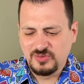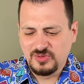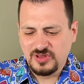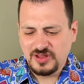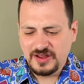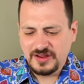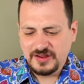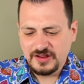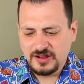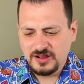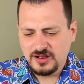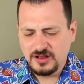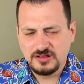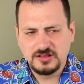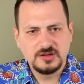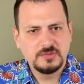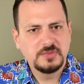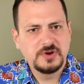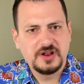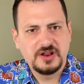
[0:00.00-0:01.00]
like
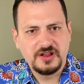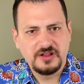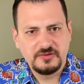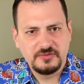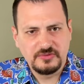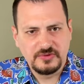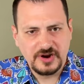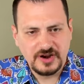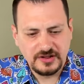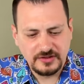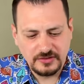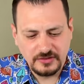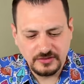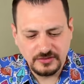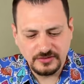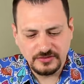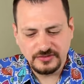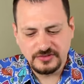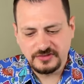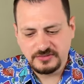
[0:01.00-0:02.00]
illuminated
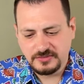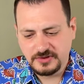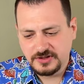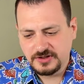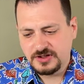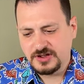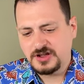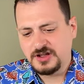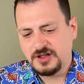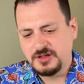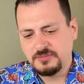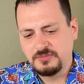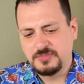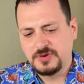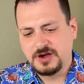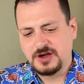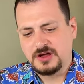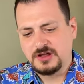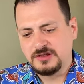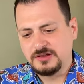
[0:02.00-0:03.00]
reticles, but I
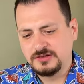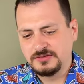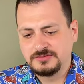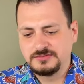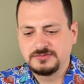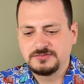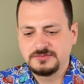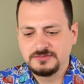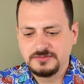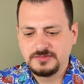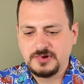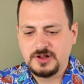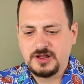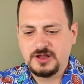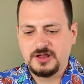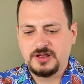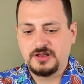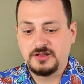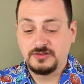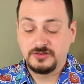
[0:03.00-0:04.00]
bought
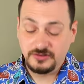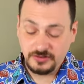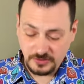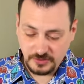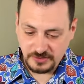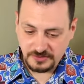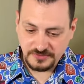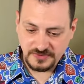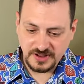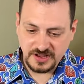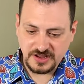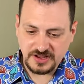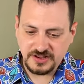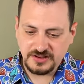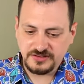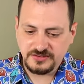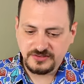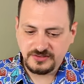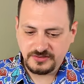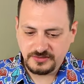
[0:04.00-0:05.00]
two of
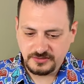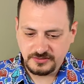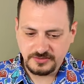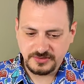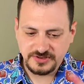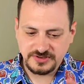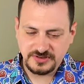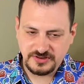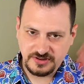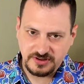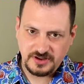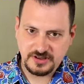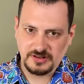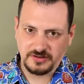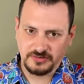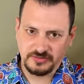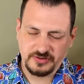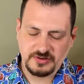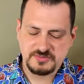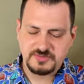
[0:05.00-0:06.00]
these, which the
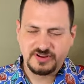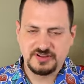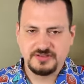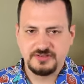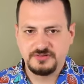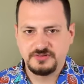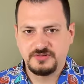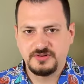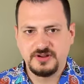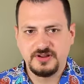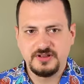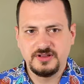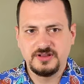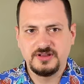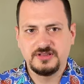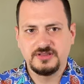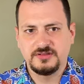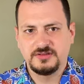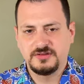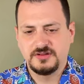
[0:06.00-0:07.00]
others on my
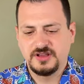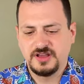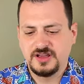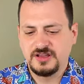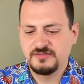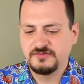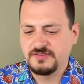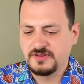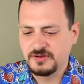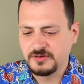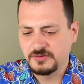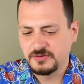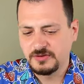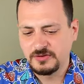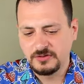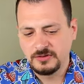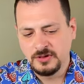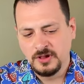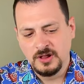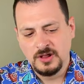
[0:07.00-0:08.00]
338
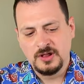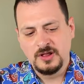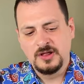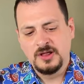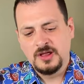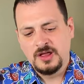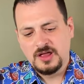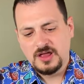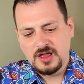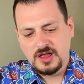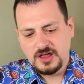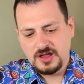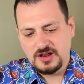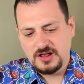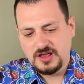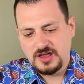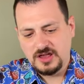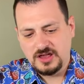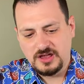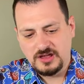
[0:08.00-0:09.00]
Federal, at
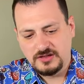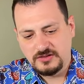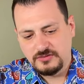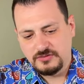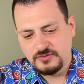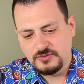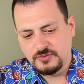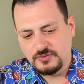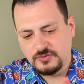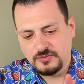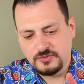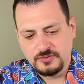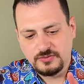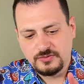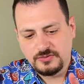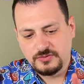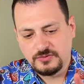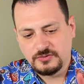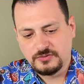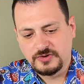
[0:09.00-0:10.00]
a
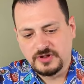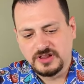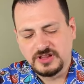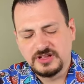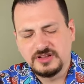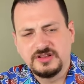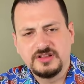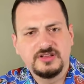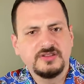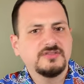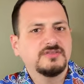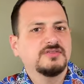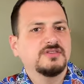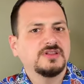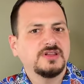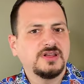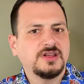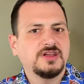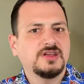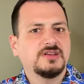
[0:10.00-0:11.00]

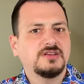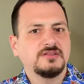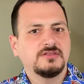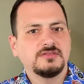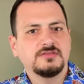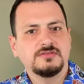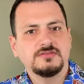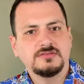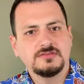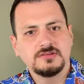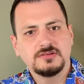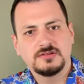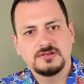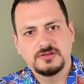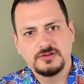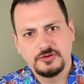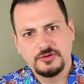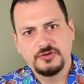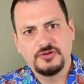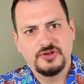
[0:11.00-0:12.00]
relatively
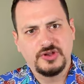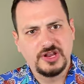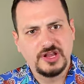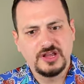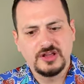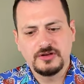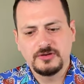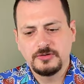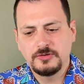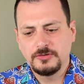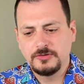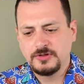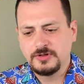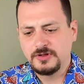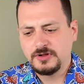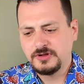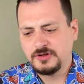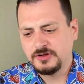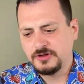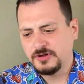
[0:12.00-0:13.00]
good deal.
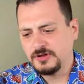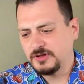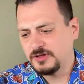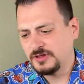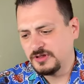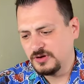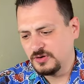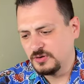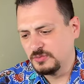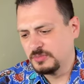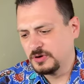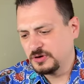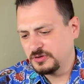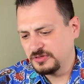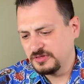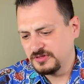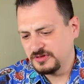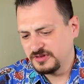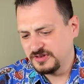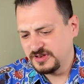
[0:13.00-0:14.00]
They were
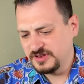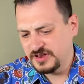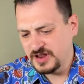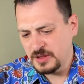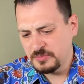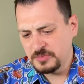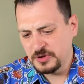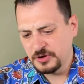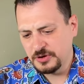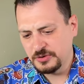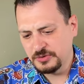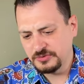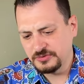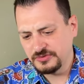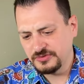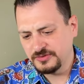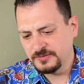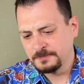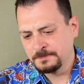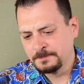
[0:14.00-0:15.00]
both
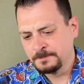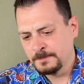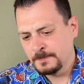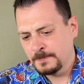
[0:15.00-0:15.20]
demos,